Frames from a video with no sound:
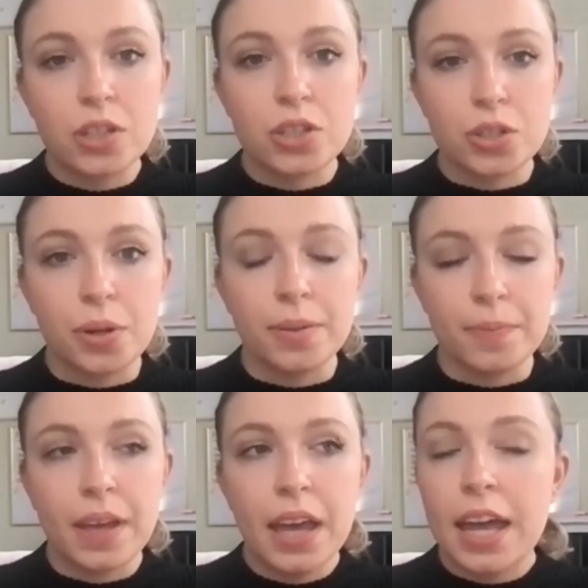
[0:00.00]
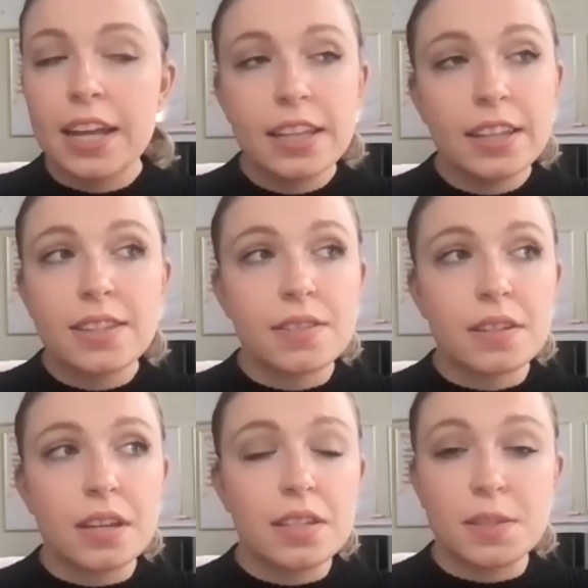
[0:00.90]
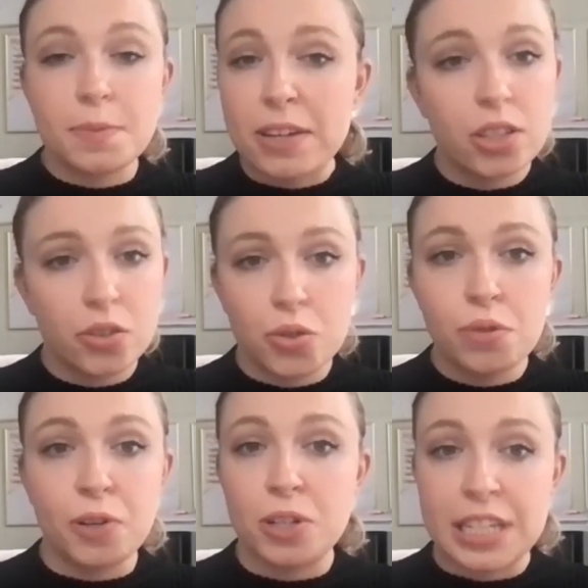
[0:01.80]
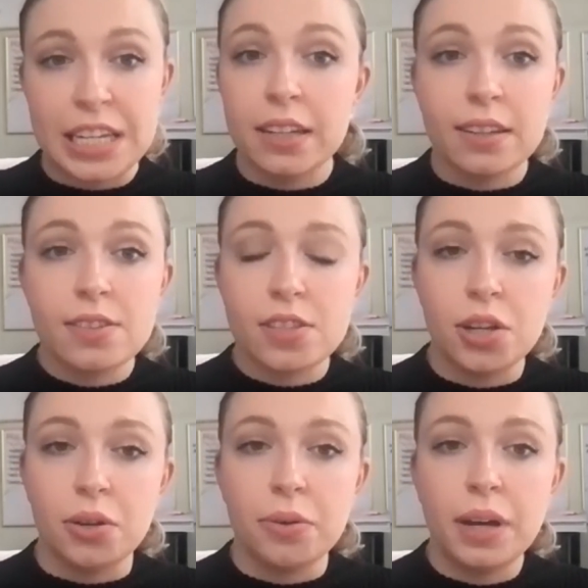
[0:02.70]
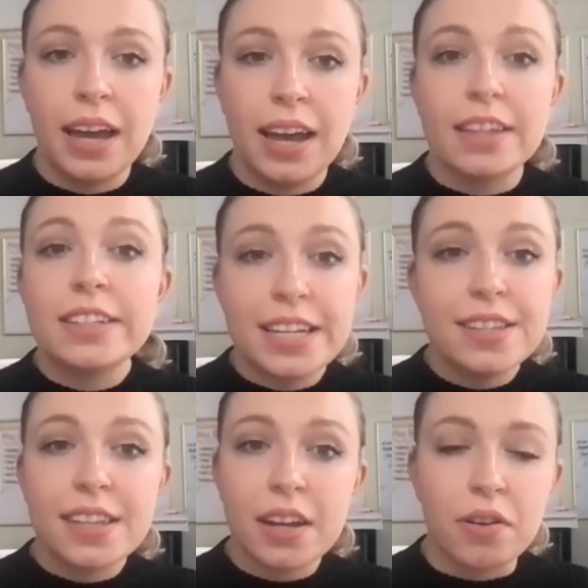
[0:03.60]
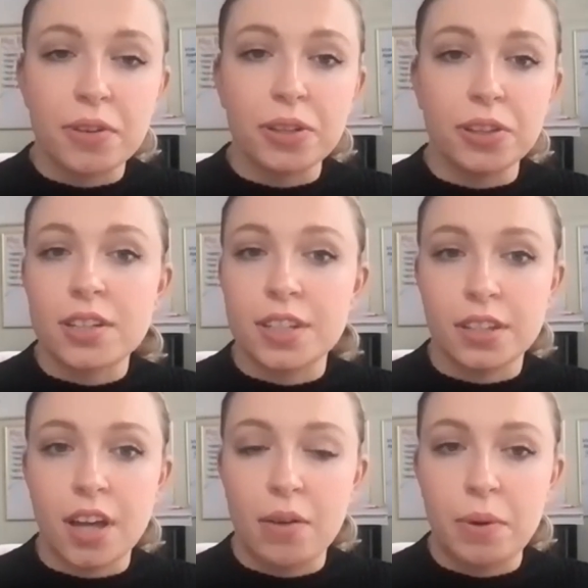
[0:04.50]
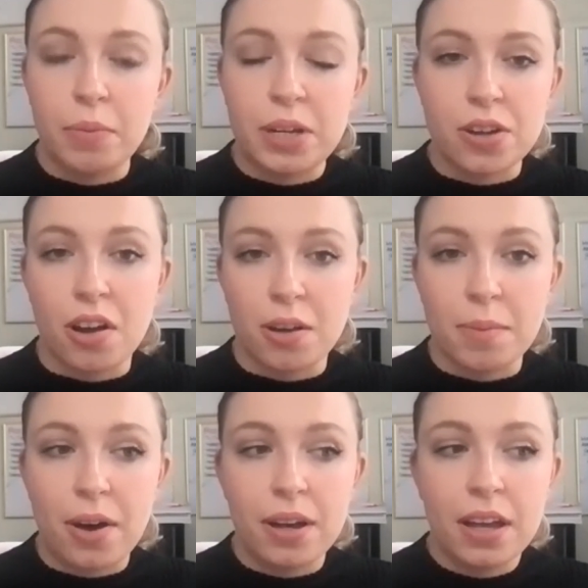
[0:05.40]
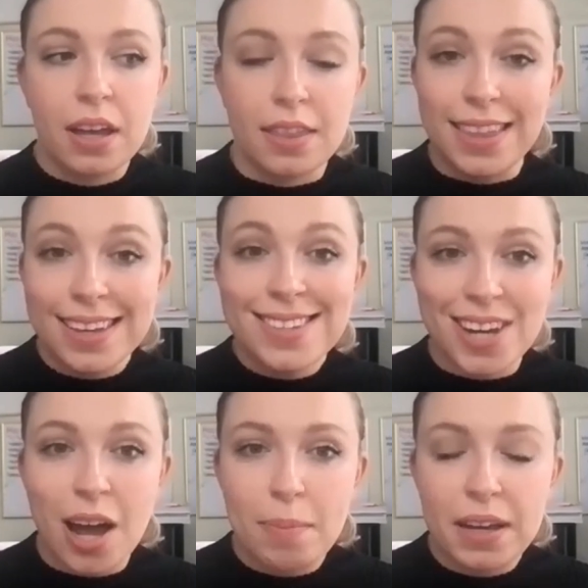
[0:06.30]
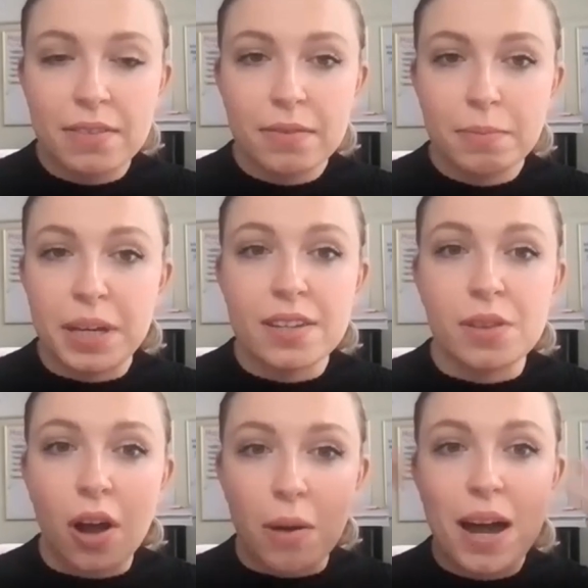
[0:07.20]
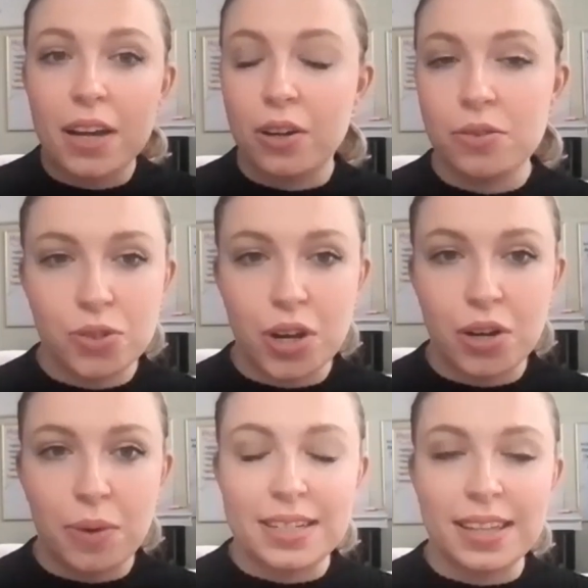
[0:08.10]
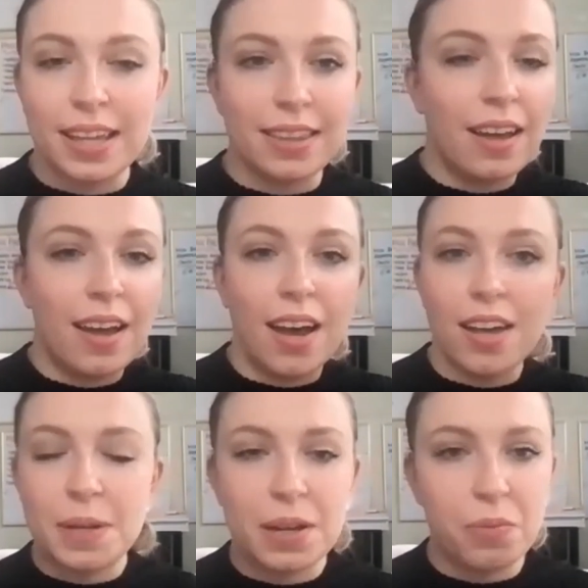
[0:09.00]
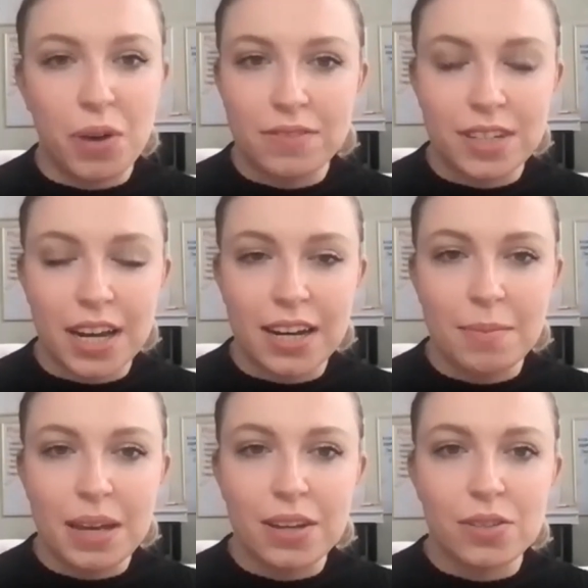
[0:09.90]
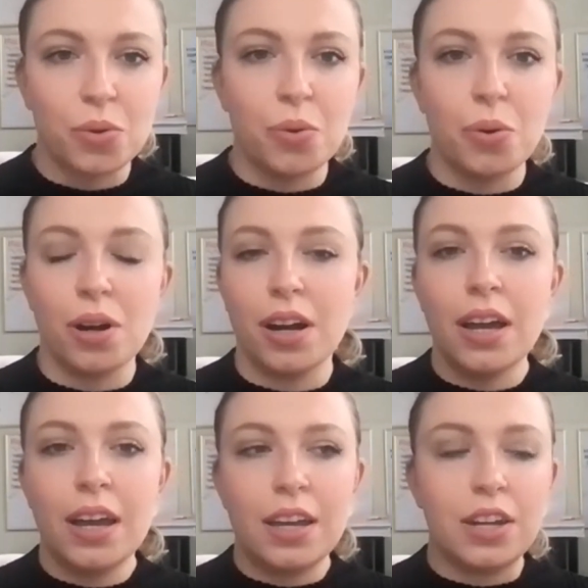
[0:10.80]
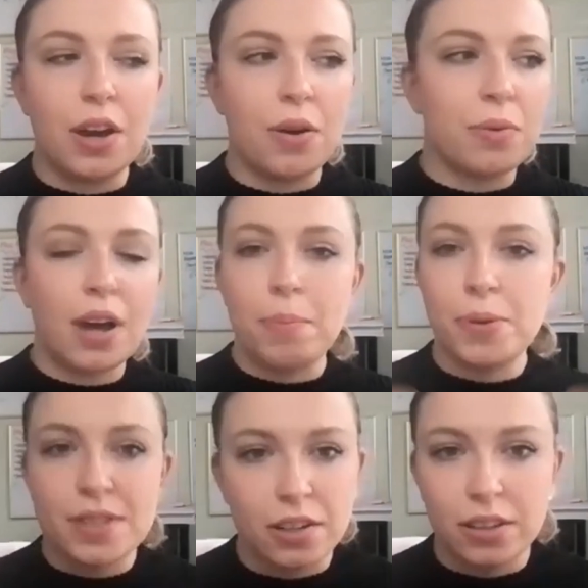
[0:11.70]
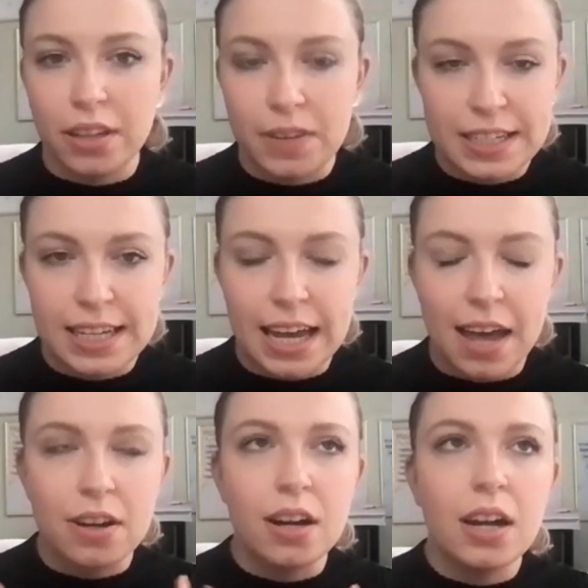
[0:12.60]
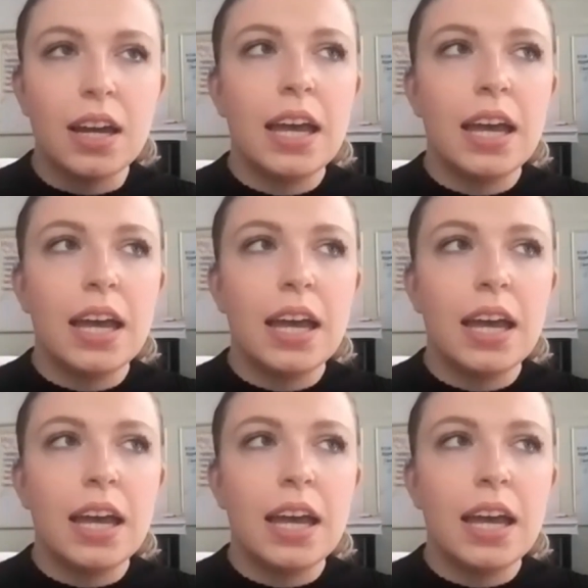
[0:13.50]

Sure. And I think that's especially true for teens too. And teens get overlooked a lot when we talk about this topic because our mind goes straight away to like husband and wife dynamics or, mm-hmm. you know, couples that are living together.